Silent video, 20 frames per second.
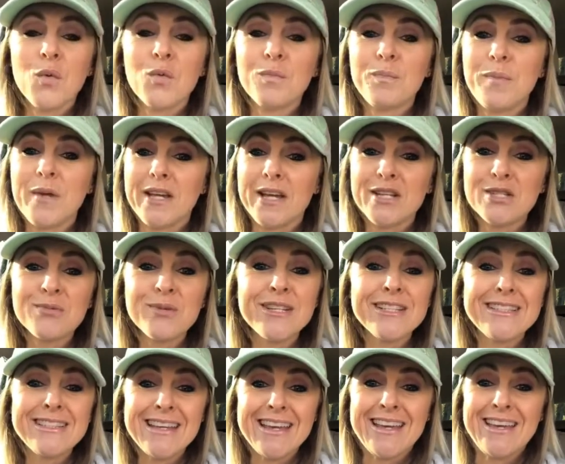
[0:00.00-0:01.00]
Because we
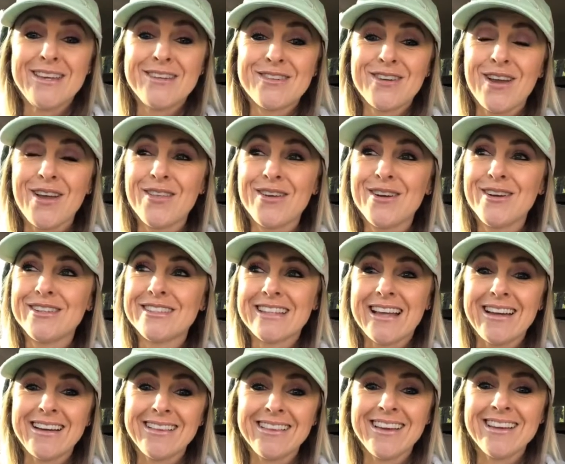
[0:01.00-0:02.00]
see each other, it's
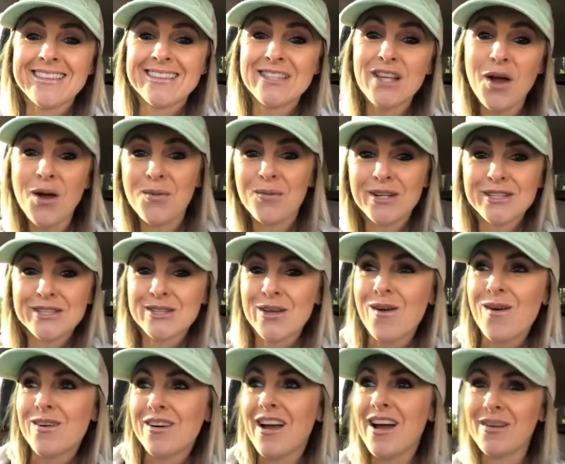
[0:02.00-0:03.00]
kind of like, so what's
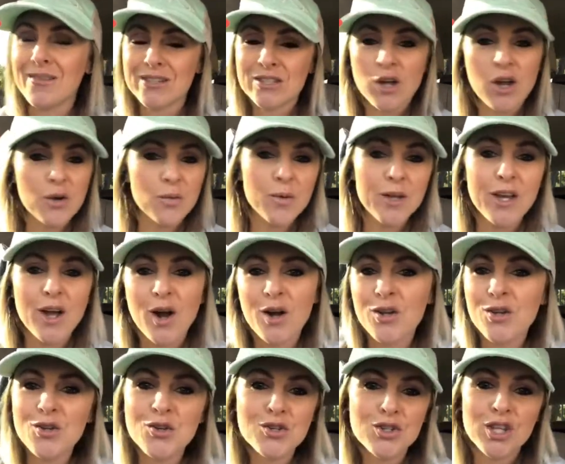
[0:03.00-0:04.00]
going on? What's going on? We already
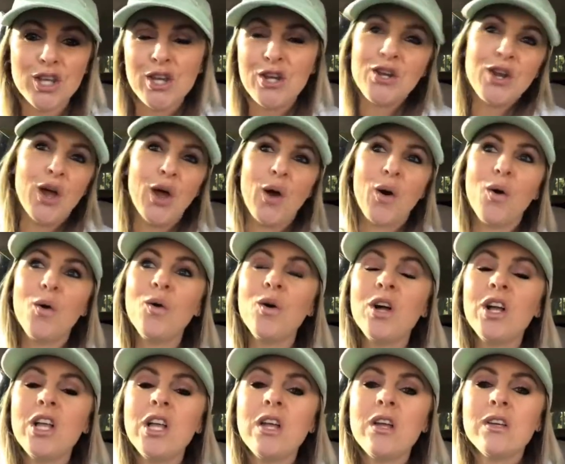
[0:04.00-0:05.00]
usually know.
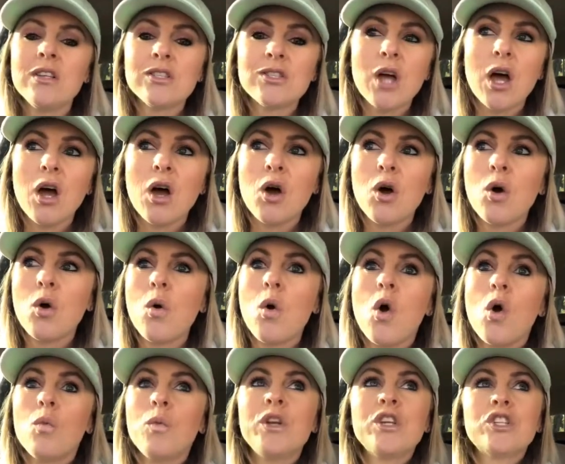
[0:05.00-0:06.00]
So
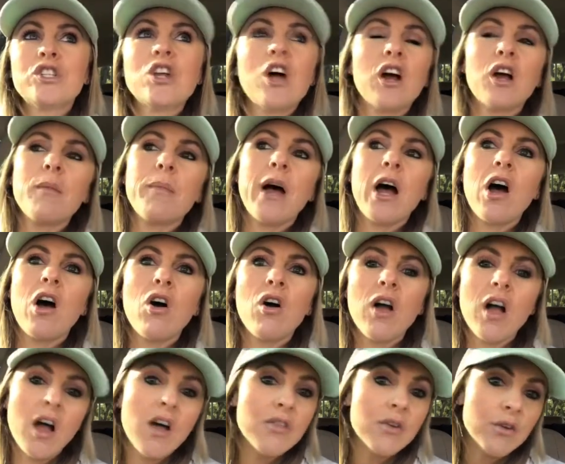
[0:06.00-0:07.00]
we just talk about
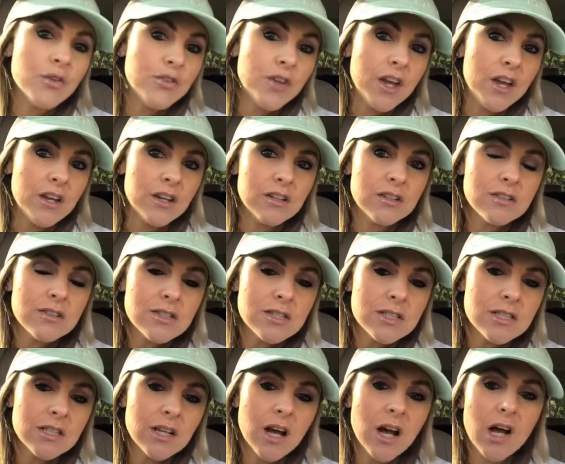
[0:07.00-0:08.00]
other
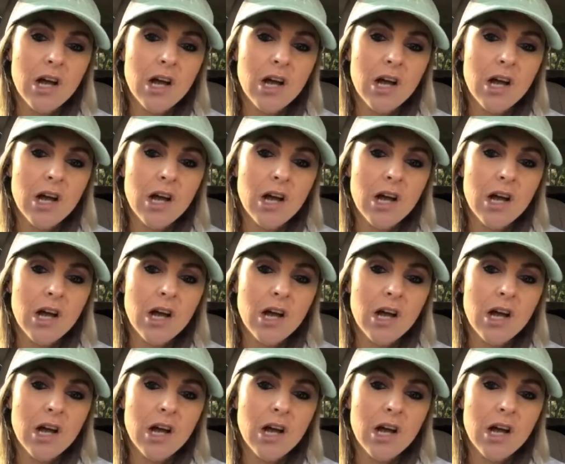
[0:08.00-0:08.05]
things.